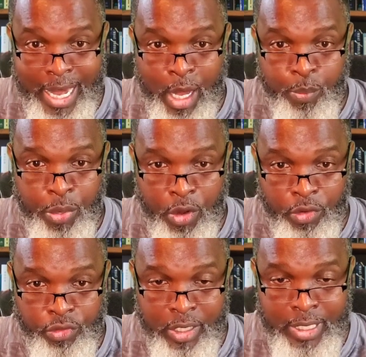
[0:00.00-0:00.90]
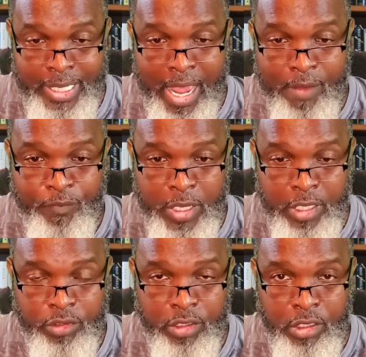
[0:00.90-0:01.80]
a person that
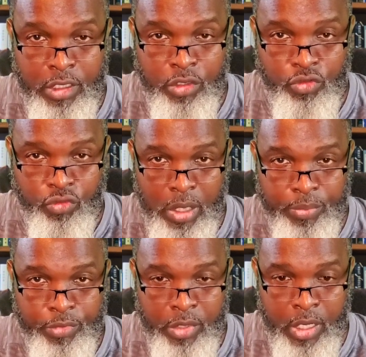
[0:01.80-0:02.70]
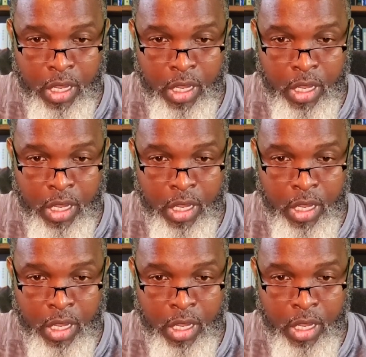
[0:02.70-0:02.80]
fits the description